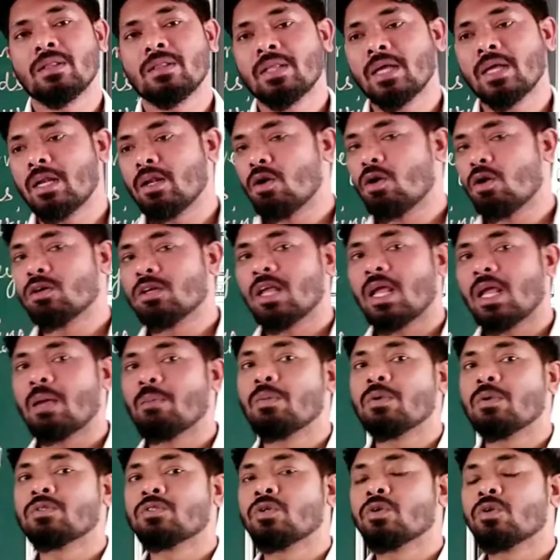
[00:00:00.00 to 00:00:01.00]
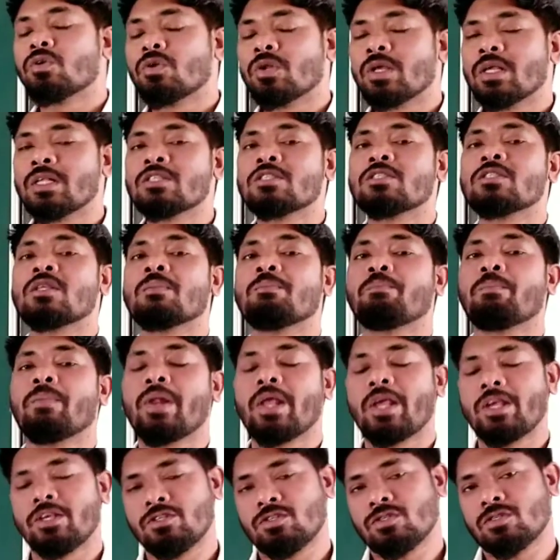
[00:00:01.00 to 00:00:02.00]
they are not able to reach the
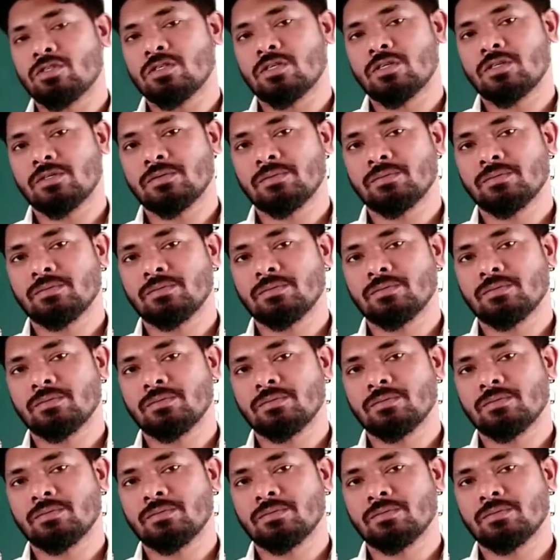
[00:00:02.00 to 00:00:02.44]
place.